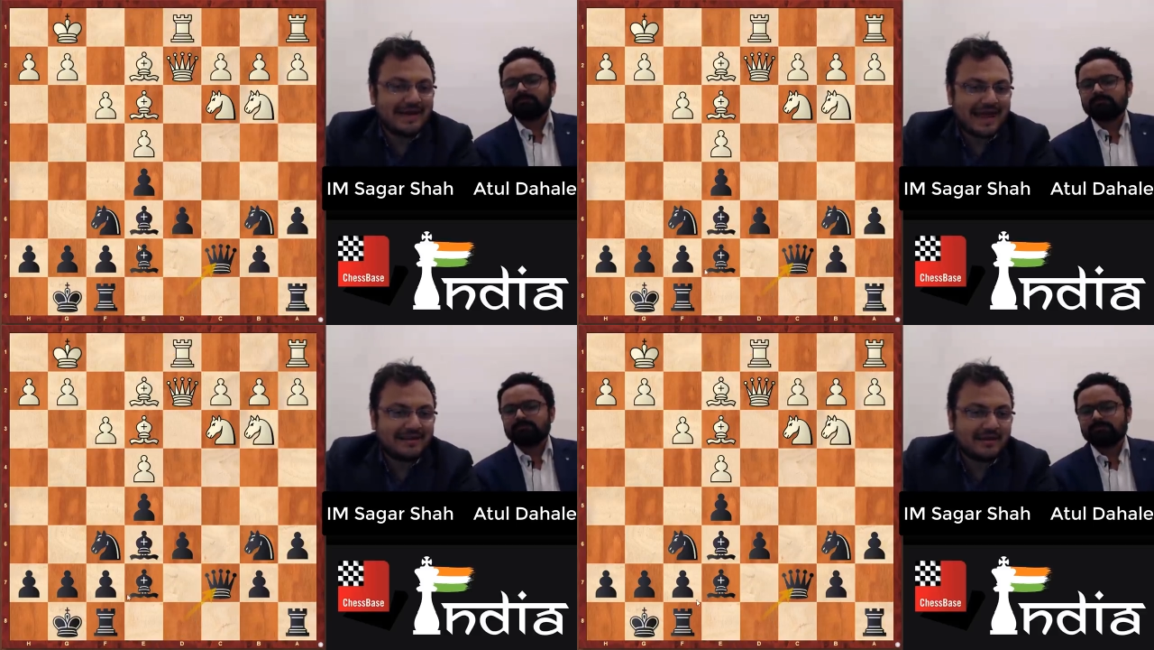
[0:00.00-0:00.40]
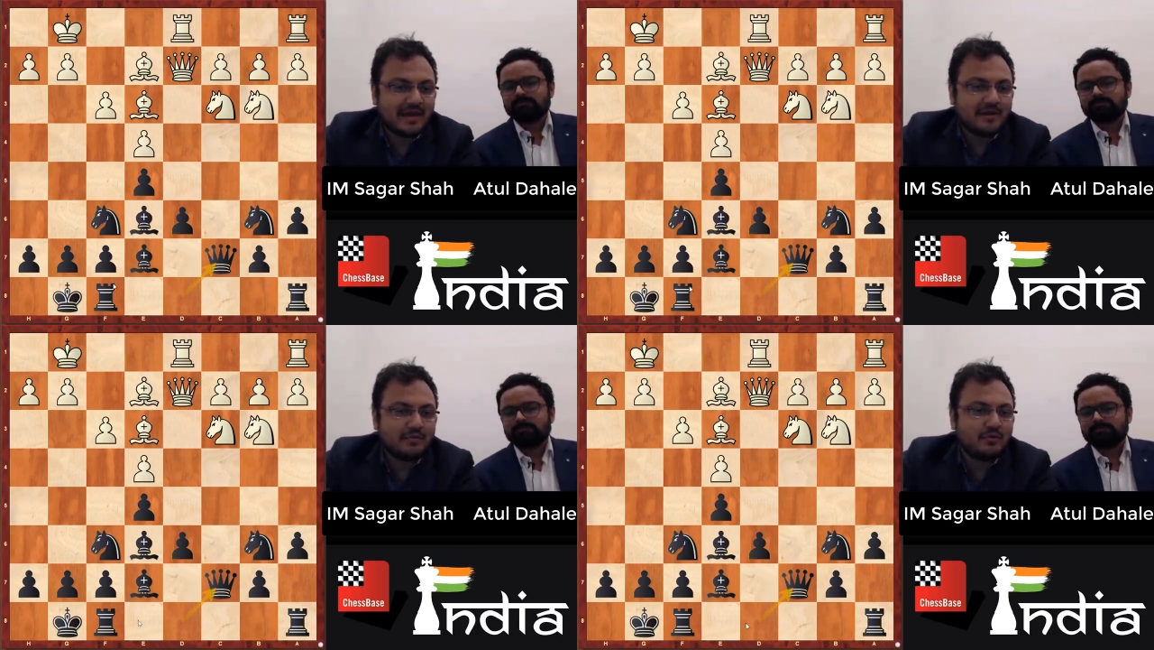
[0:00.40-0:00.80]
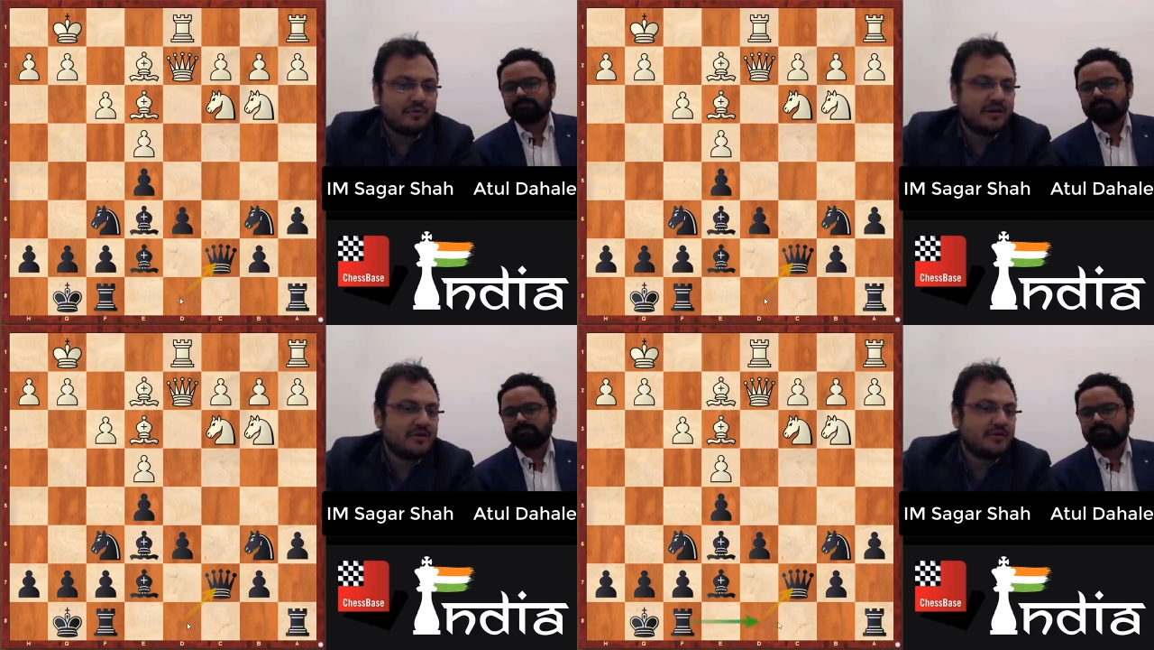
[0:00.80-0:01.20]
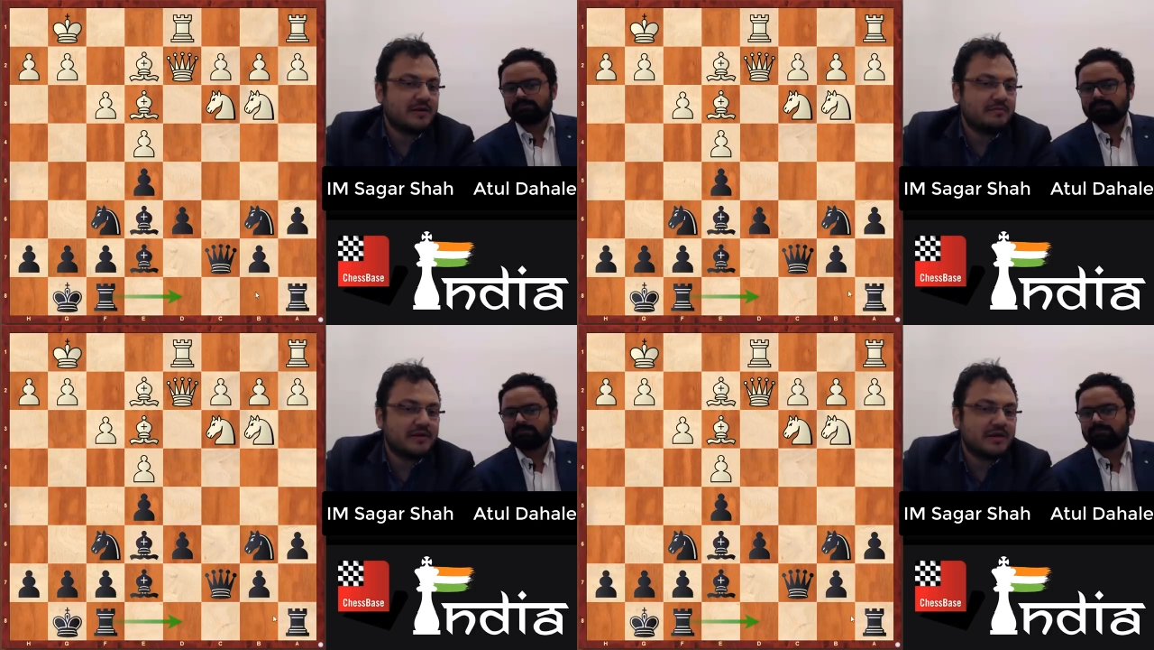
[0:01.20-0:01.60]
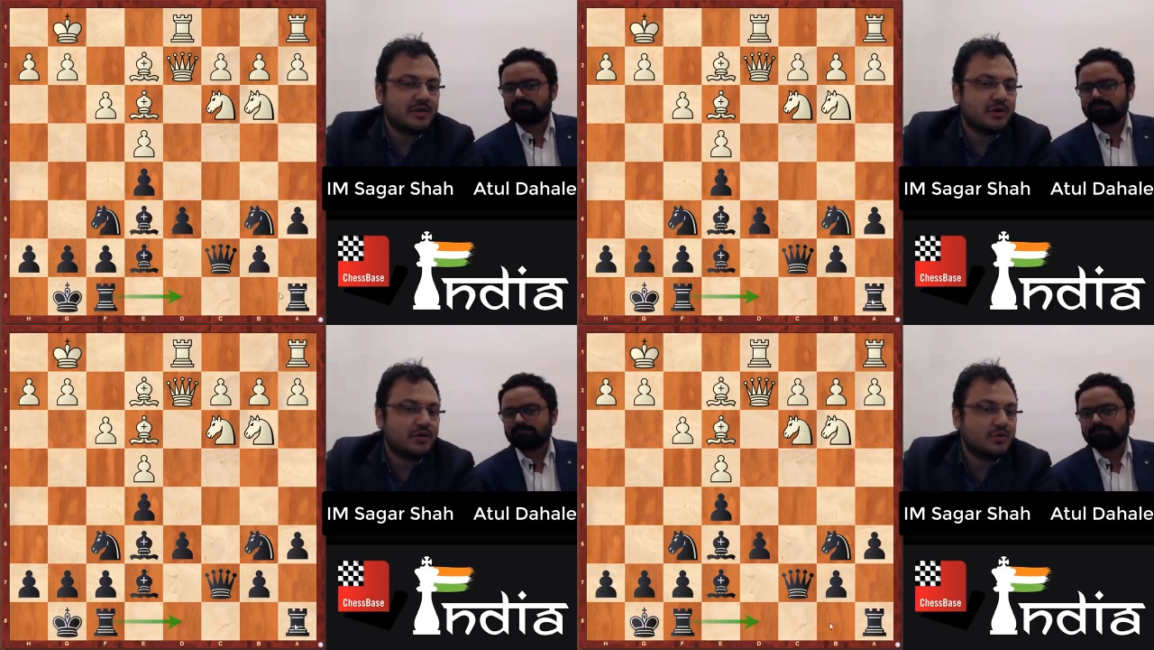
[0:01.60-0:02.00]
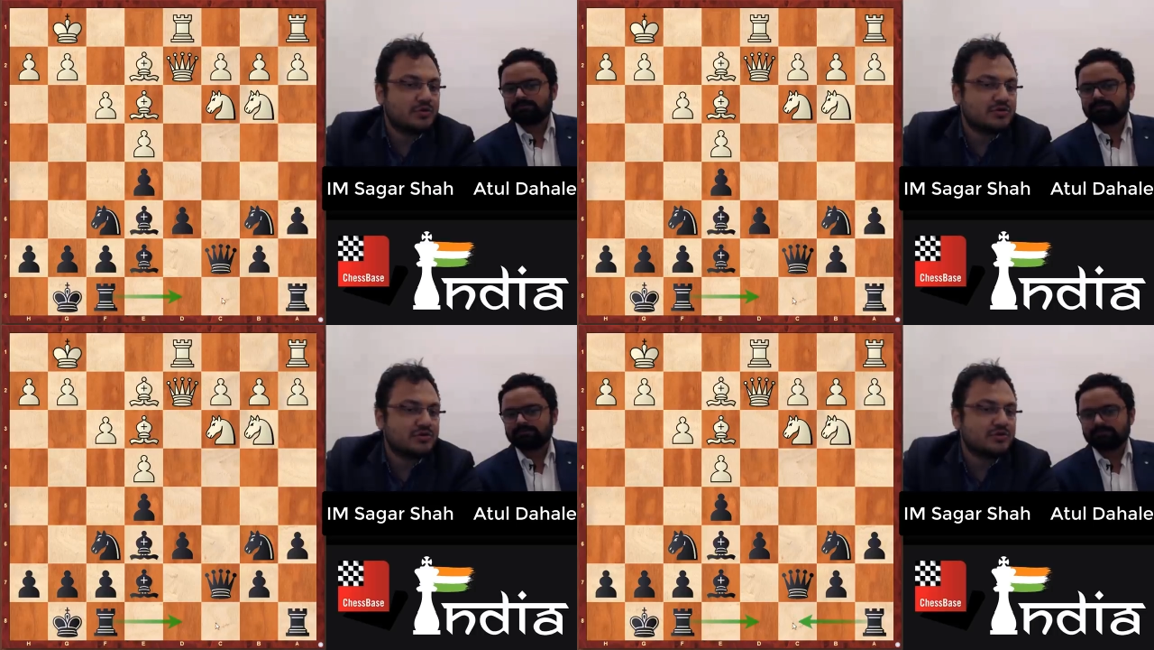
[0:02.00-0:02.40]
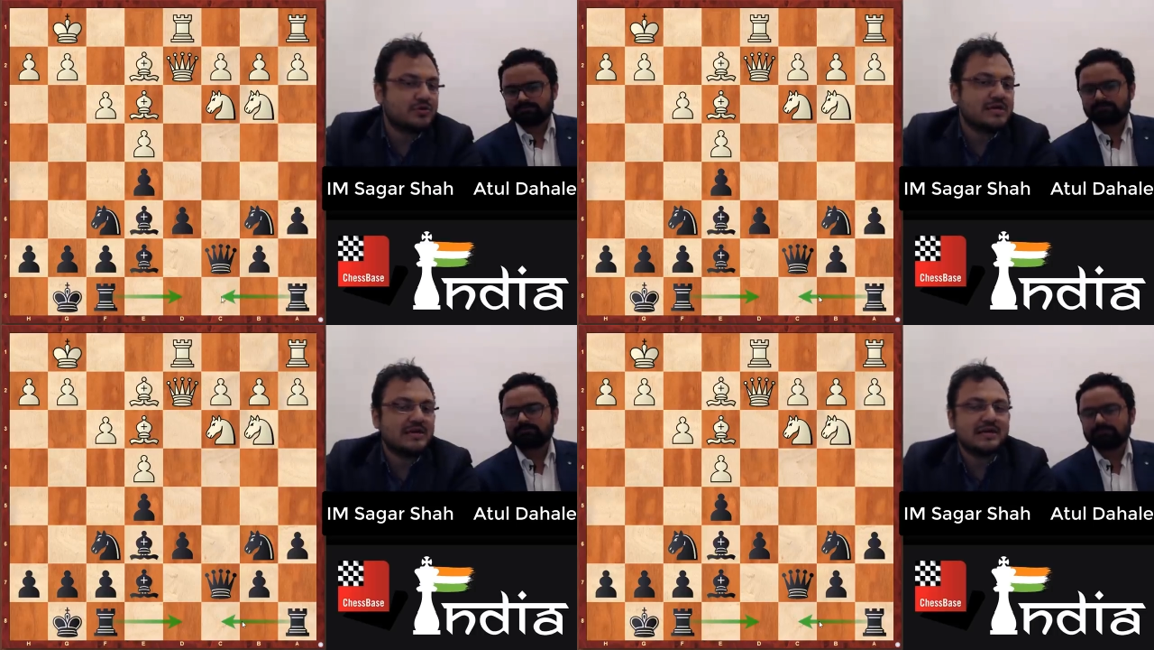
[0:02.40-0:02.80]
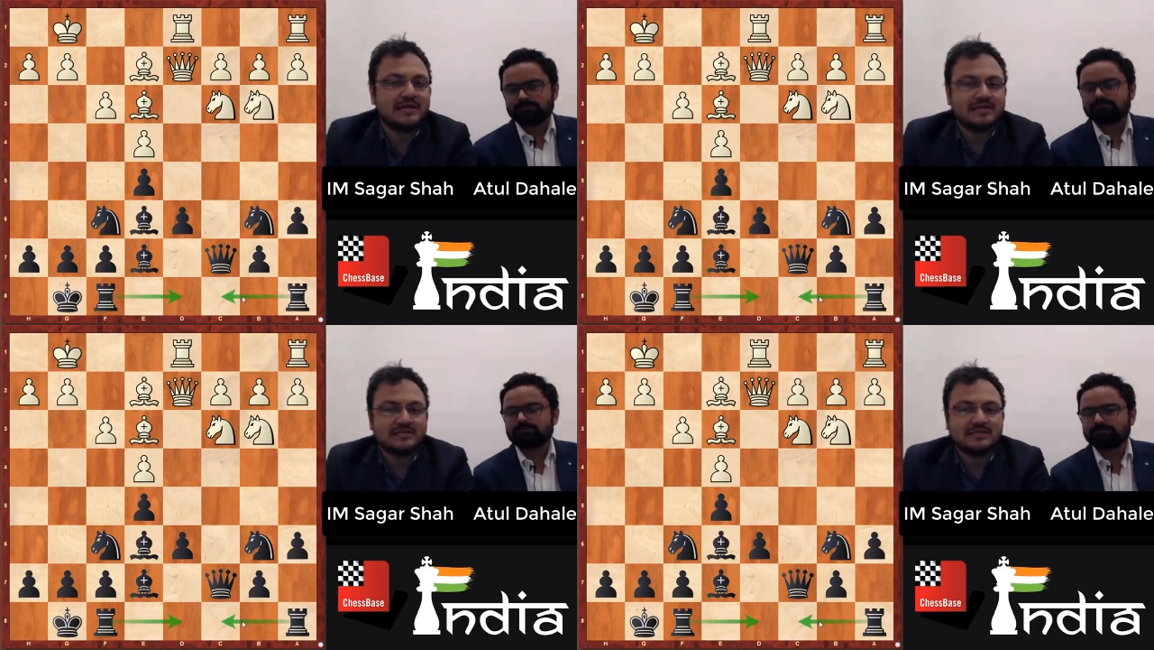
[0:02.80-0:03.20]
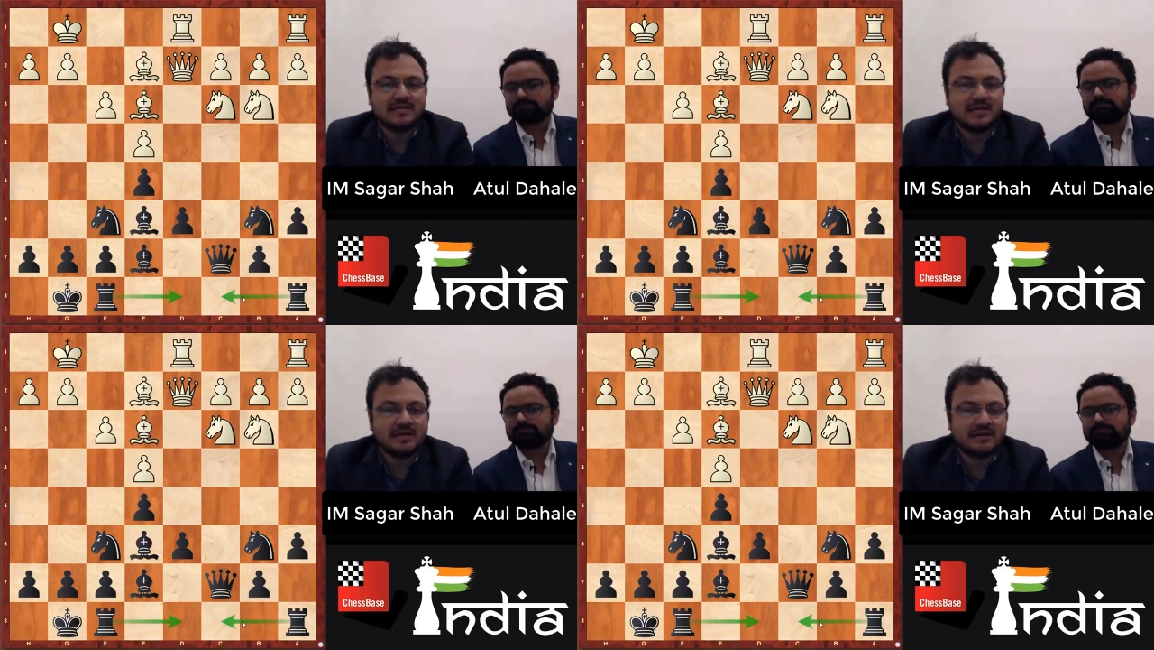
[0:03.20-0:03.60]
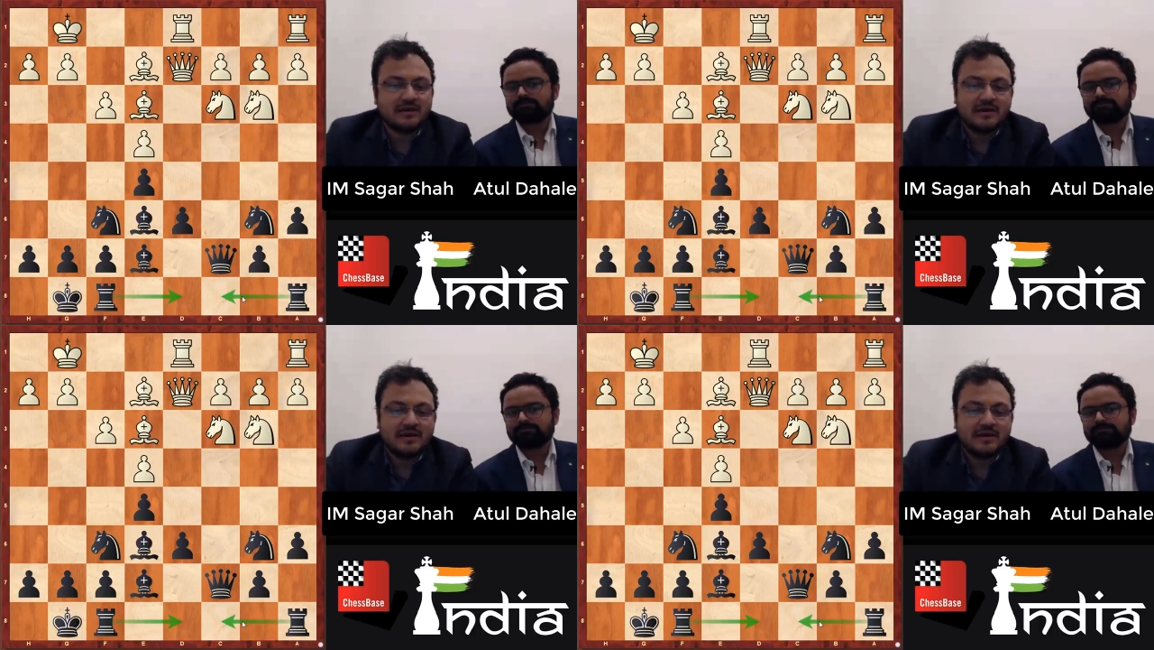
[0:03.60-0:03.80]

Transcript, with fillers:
Speaker 1: At the right moment, you can bring your rooks to d8 and c8.